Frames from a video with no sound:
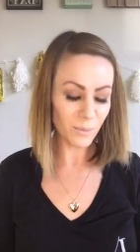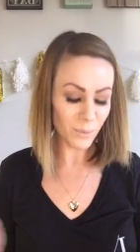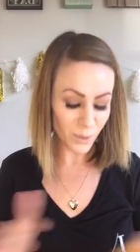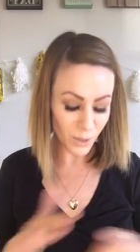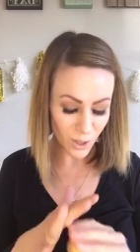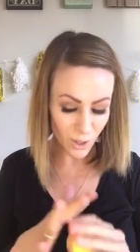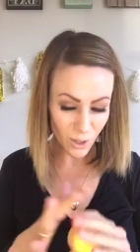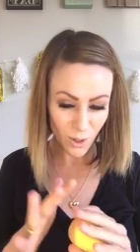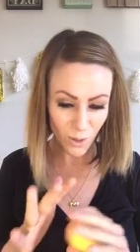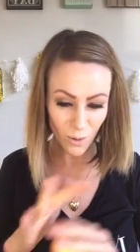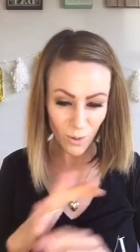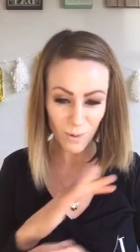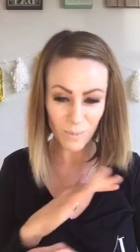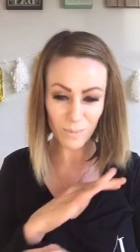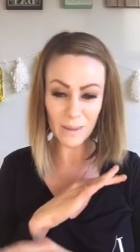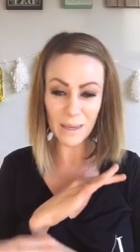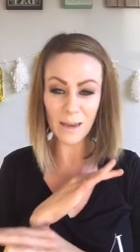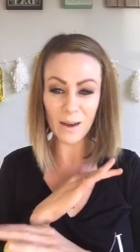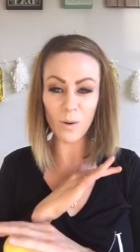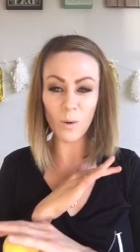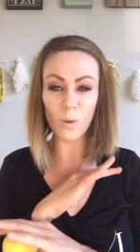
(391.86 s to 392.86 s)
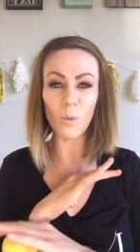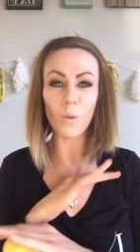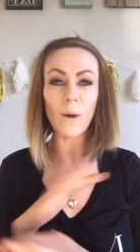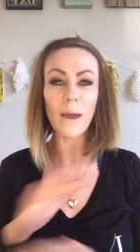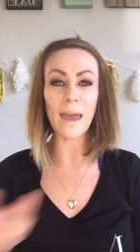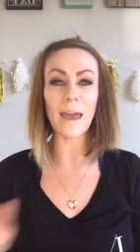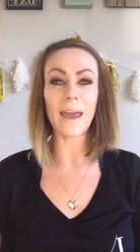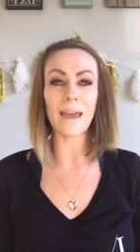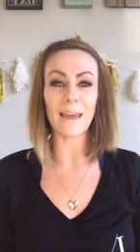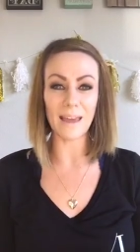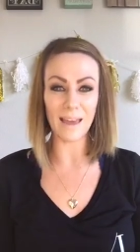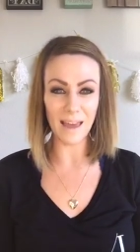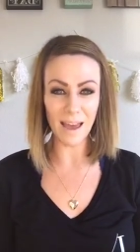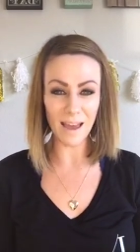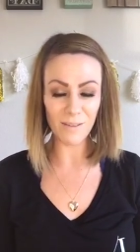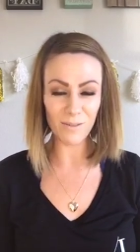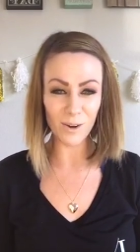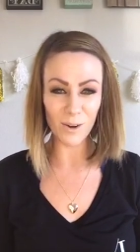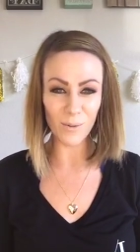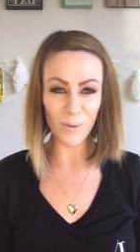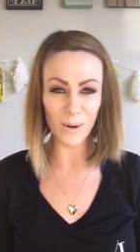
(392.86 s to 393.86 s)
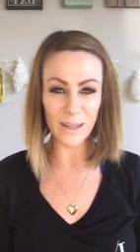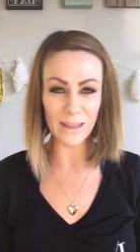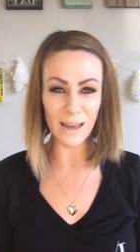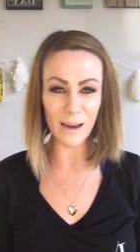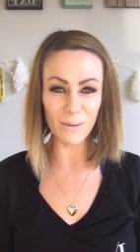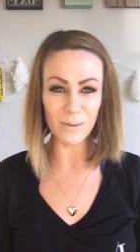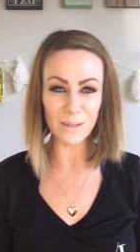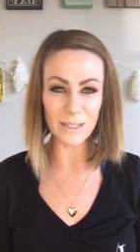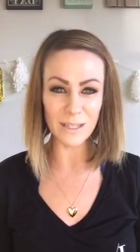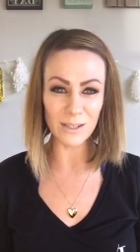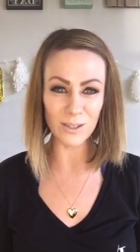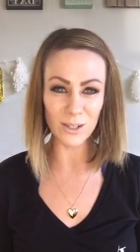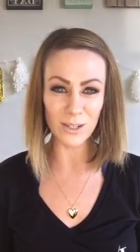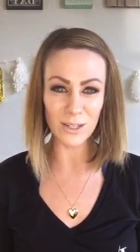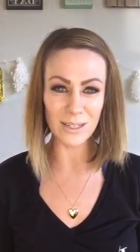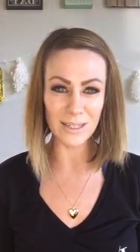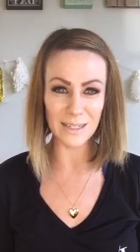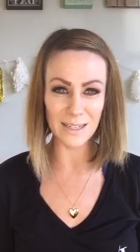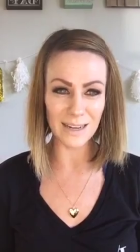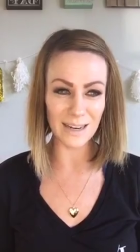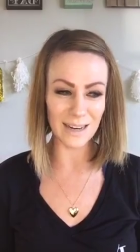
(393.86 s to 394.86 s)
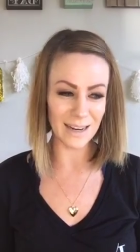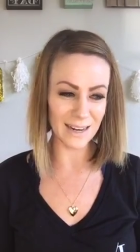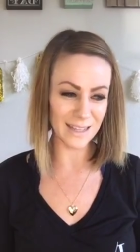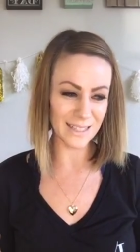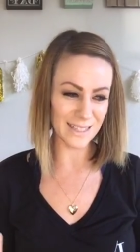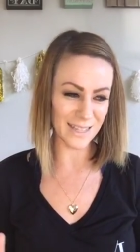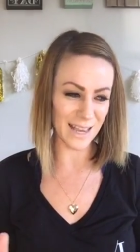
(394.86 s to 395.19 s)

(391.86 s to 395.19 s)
blew me away, everyone that was interested in a